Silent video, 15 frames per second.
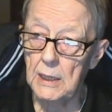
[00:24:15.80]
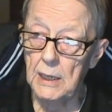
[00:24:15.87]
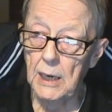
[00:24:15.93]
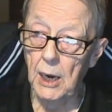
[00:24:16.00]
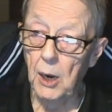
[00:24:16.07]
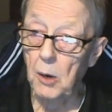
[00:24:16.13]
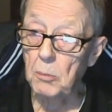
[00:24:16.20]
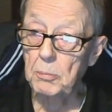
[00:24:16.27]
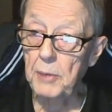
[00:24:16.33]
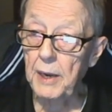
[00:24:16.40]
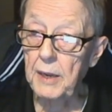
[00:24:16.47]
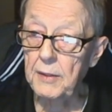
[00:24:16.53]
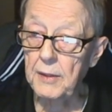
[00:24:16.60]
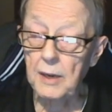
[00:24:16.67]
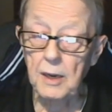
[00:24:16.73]
How
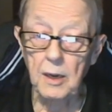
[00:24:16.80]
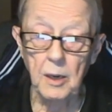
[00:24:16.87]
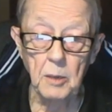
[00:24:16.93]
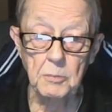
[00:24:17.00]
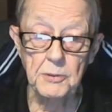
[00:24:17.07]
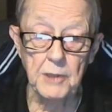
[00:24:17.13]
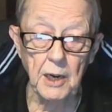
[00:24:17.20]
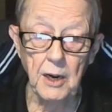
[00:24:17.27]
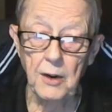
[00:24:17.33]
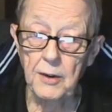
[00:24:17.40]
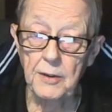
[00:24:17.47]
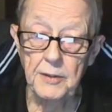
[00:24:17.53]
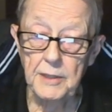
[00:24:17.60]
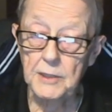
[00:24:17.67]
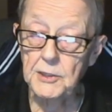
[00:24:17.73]
big the clumps are
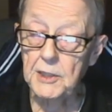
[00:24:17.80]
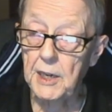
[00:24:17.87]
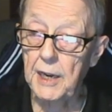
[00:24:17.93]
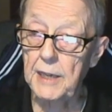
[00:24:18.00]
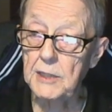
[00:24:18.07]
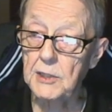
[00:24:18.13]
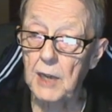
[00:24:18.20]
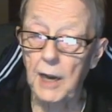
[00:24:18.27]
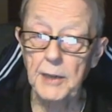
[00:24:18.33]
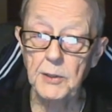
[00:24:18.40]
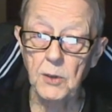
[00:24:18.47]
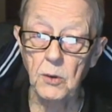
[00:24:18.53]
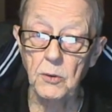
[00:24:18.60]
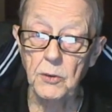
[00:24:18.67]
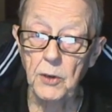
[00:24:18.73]
in this case, I
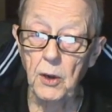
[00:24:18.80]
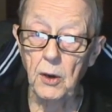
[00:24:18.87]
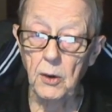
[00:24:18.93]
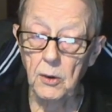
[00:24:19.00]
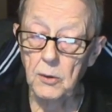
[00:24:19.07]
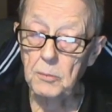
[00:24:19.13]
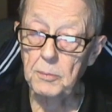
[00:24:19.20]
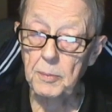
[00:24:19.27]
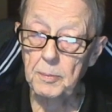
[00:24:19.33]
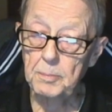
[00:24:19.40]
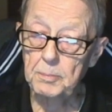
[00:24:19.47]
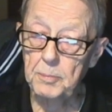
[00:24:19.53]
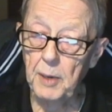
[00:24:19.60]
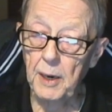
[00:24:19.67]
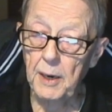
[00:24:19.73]
don't know,
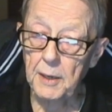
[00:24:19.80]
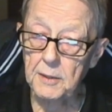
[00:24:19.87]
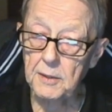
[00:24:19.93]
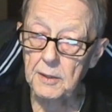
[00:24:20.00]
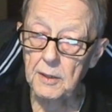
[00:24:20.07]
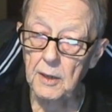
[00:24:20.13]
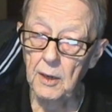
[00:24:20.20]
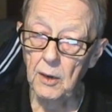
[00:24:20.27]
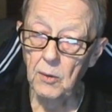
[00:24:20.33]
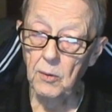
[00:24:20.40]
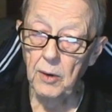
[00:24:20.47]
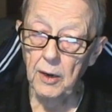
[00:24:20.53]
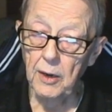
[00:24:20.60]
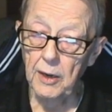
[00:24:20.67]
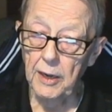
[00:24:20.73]
but
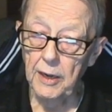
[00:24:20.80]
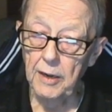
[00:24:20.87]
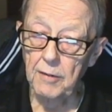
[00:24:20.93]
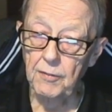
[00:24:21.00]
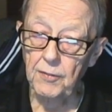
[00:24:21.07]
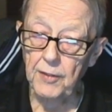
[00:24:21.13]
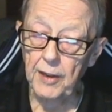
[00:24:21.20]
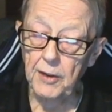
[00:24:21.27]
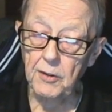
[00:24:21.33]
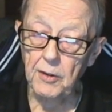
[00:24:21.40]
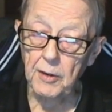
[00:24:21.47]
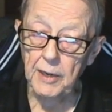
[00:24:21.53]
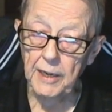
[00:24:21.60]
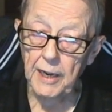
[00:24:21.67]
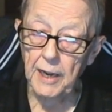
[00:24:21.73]
if they
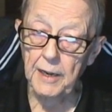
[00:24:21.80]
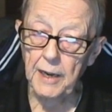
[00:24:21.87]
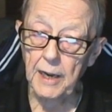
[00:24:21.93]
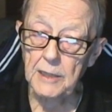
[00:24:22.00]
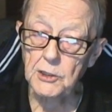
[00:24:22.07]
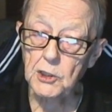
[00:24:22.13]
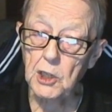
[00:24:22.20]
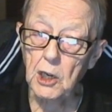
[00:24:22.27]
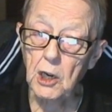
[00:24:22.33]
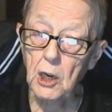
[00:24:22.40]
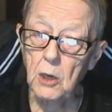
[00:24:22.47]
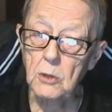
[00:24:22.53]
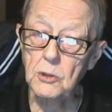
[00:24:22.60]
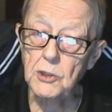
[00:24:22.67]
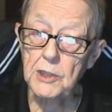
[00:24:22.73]
get as
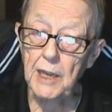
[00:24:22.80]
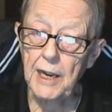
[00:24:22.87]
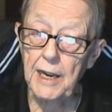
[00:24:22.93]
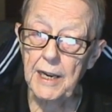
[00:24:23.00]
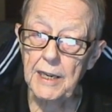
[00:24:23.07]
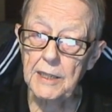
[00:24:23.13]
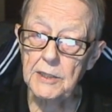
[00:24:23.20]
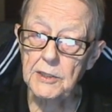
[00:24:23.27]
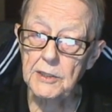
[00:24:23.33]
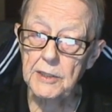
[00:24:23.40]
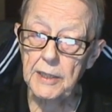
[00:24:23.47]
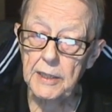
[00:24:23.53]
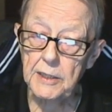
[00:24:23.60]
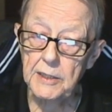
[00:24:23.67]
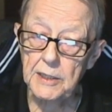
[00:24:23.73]
close as
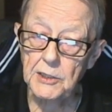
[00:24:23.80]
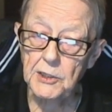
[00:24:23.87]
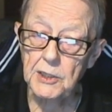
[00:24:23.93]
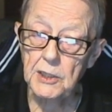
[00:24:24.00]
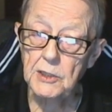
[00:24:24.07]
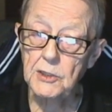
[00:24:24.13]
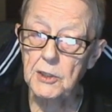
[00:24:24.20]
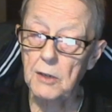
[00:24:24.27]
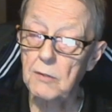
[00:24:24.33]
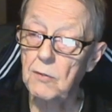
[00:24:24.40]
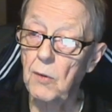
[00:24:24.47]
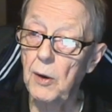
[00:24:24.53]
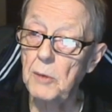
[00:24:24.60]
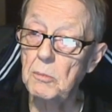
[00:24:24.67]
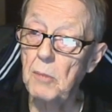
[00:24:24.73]
the distance of
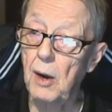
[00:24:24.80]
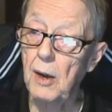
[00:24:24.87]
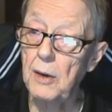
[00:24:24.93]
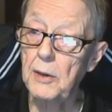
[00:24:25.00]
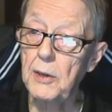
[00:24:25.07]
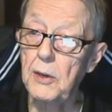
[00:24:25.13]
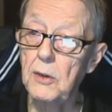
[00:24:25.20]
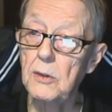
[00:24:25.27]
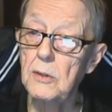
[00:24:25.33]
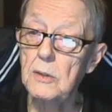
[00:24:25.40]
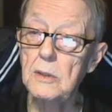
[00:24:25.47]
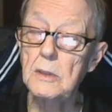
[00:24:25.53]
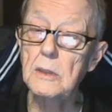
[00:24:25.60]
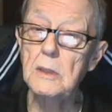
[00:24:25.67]
one molecule,